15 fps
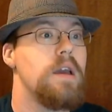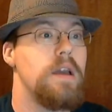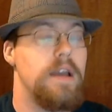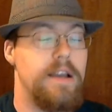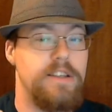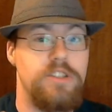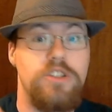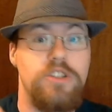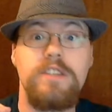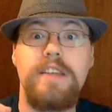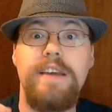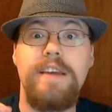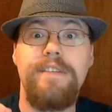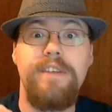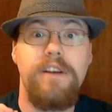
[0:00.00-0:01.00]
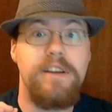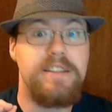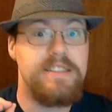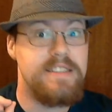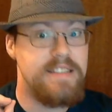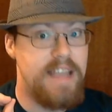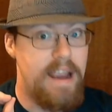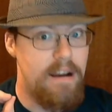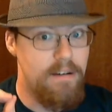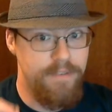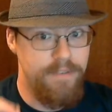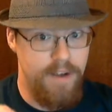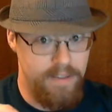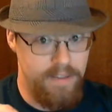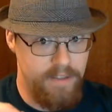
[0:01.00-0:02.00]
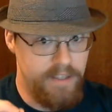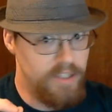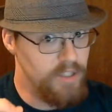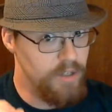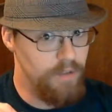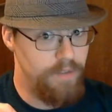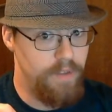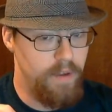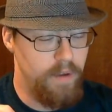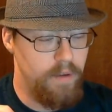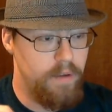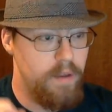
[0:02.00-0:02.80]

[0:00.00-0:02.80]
It's just a very terrifyingly good thing,